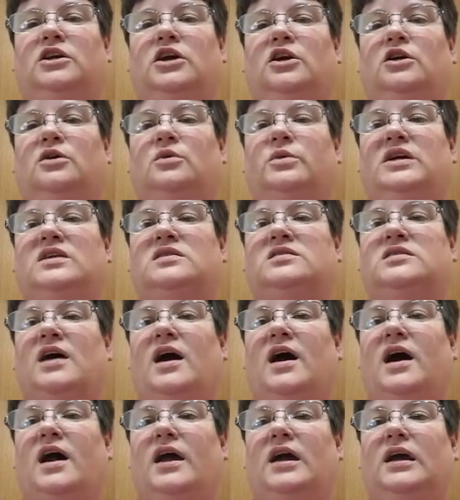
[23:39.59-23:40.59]
you know, Weeks
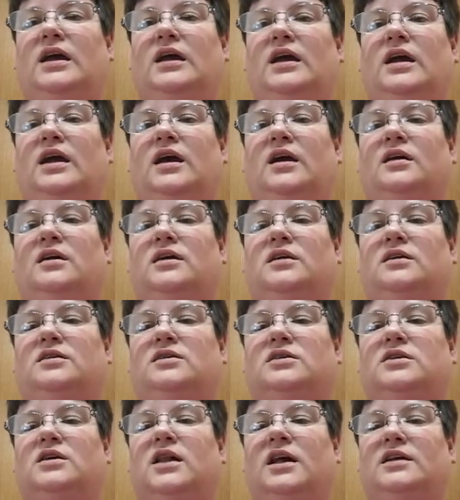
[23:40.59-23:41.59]
Dye
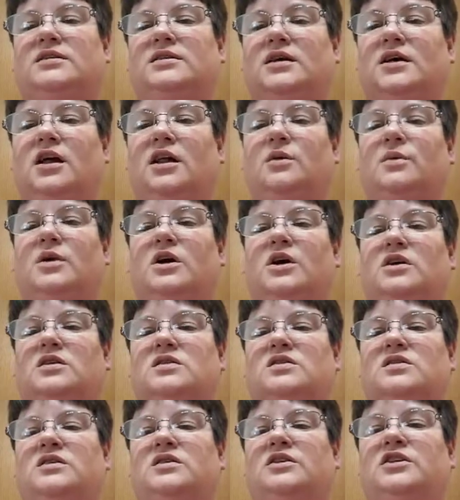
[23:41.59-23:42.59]
and Classic Color
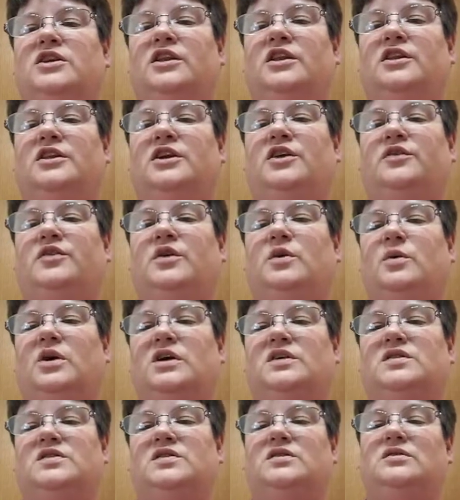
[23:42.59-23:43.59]
Works and the, different
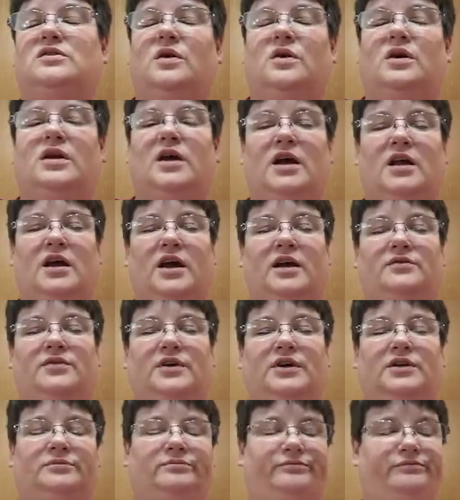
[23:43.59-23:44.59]
ones. So I'll, I'll have
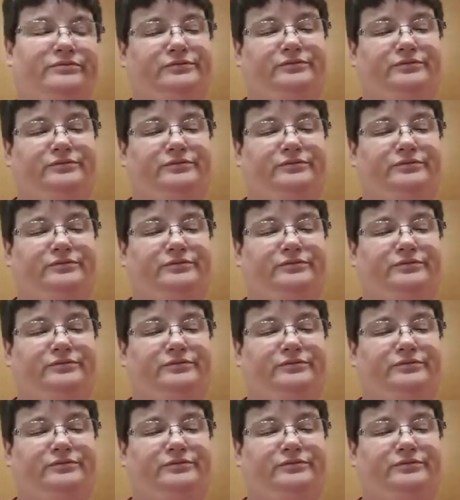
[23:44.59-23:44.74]
a,